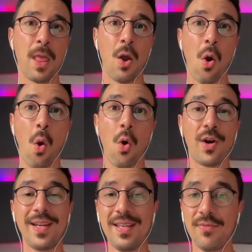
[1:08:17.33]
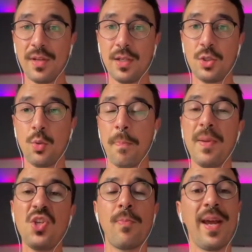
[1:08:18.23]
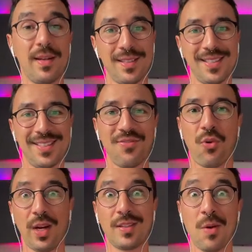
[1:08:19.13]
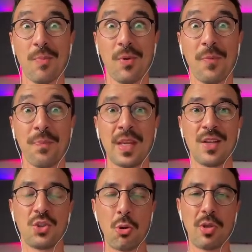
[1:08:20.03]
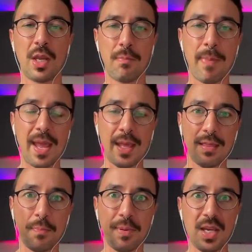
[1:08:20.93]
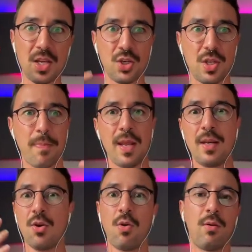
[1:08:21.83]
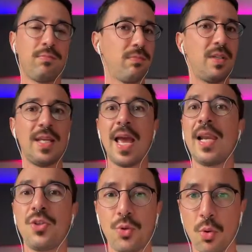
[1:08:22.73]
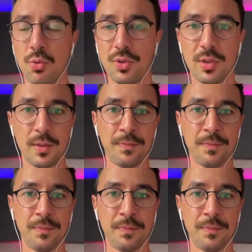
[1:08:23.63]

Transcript: or even to pitch bend, for example. So you can bend the pitch depending on the electrodes,